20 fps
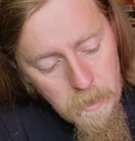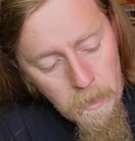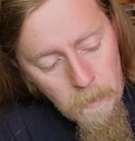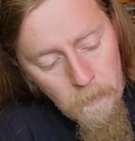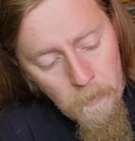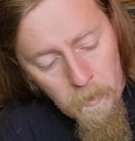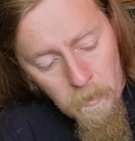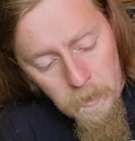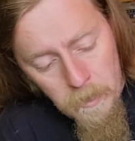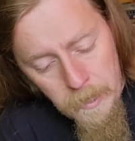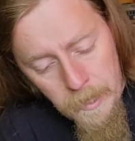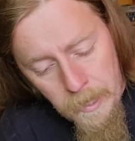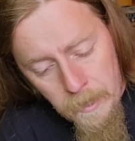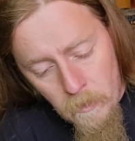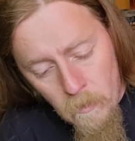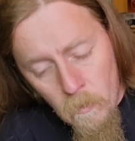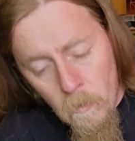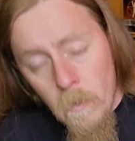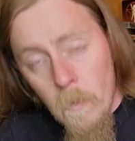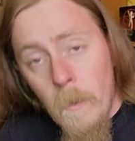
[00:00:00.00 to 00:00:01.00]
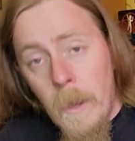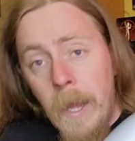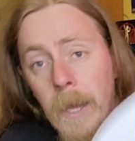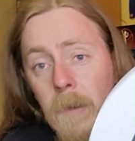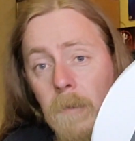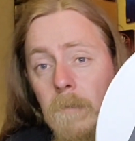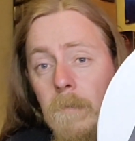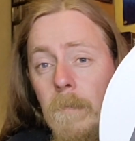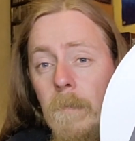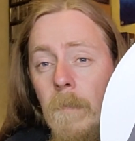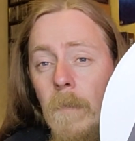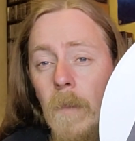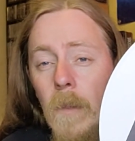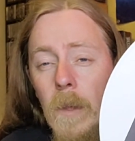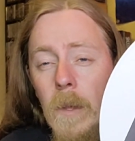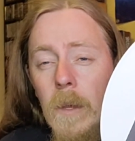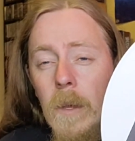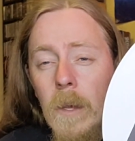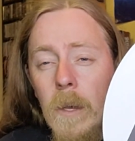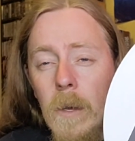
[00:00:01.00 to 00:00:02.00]
I'm not going to get it all the way out.
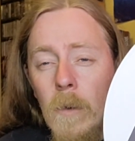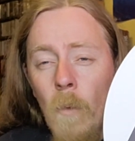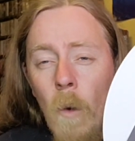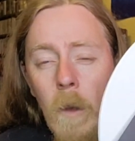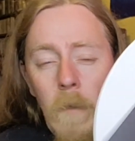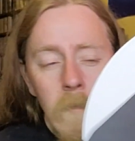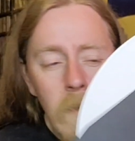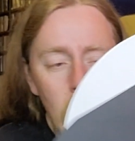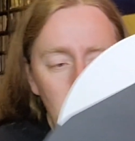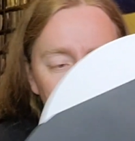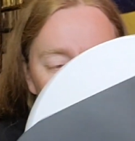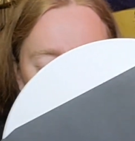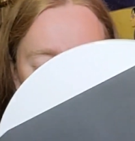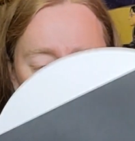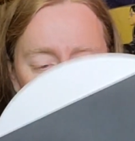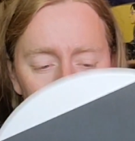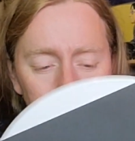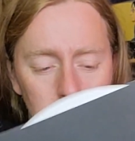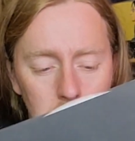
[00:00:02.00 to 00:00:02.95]
White vinyl,